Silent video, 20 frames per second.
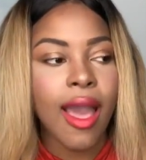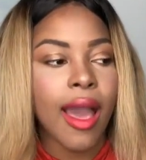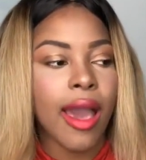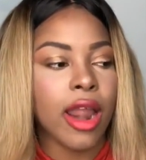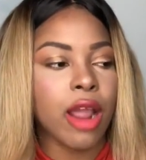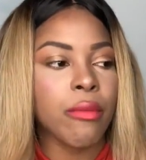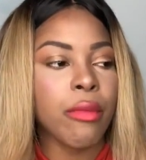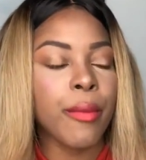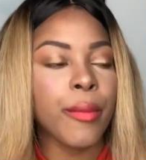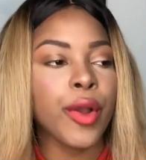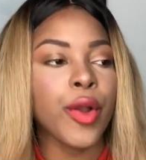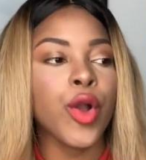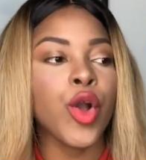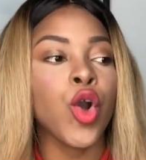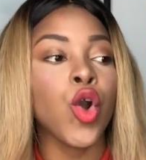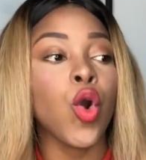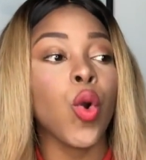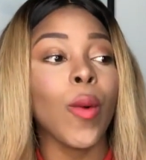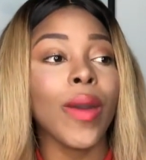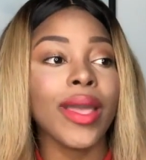And I remember
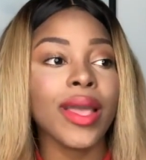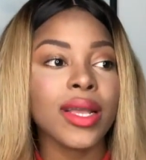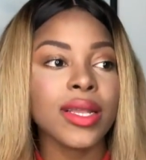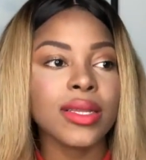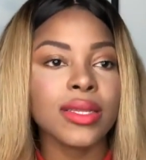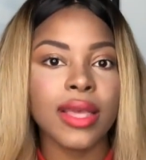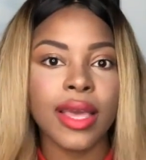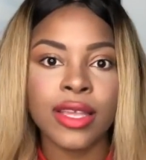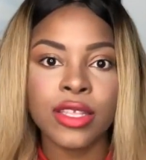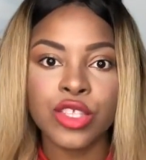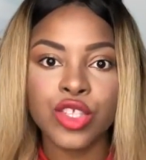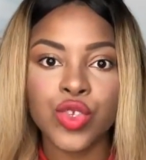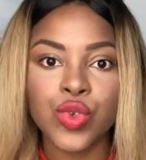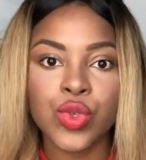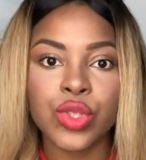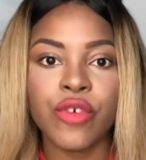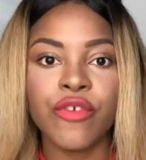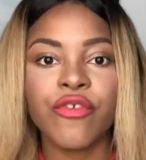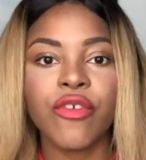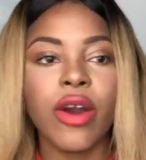going
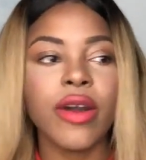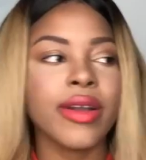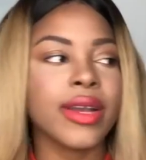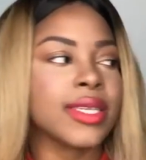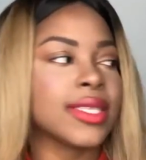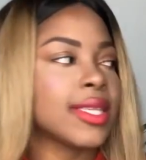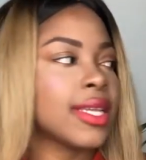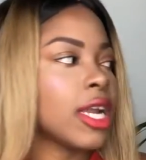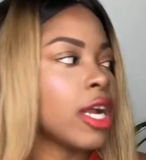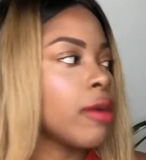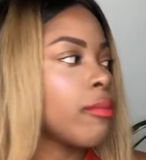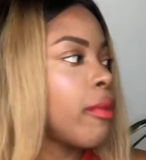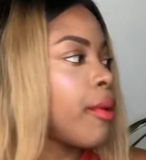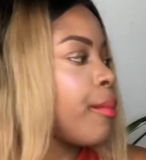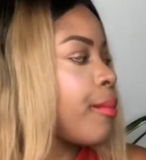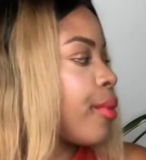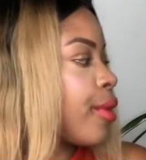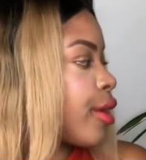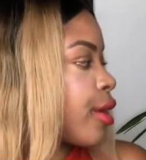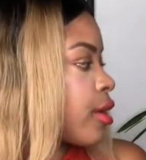into the forest, and I
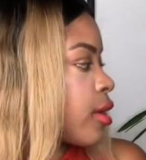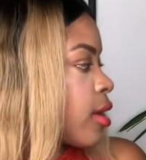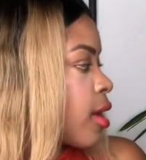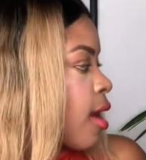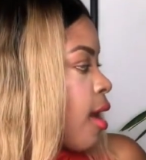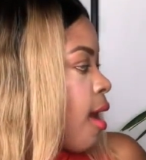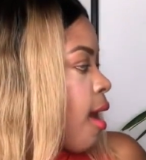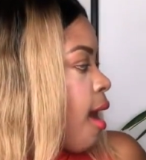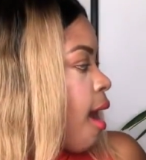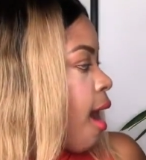remembered